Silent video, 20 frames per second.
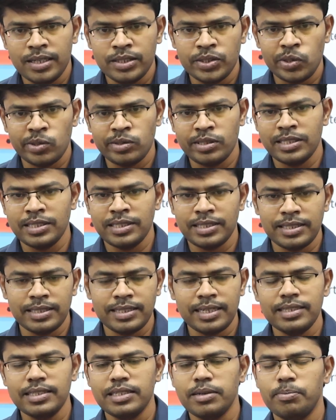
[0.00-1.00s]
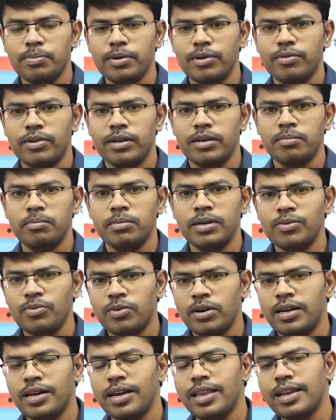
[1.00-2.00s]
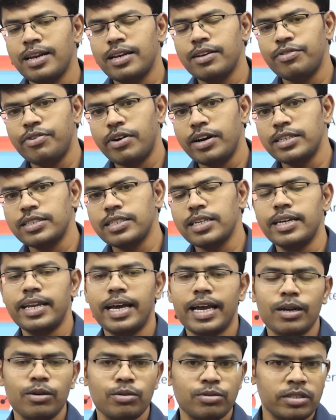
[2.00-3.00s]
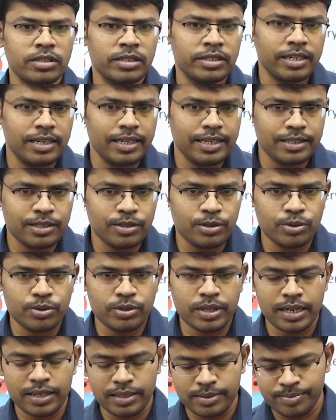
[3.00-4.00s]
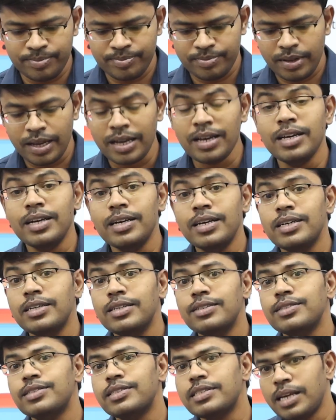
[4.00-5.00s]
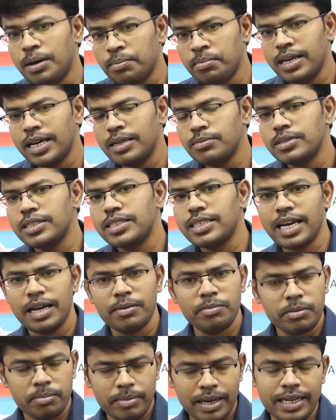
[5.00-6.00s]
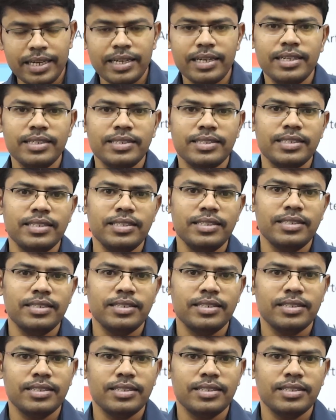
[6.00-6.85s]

So cyst is a simple one. But what are the differential diagnosis related to that? Sometimes it can be malignancy.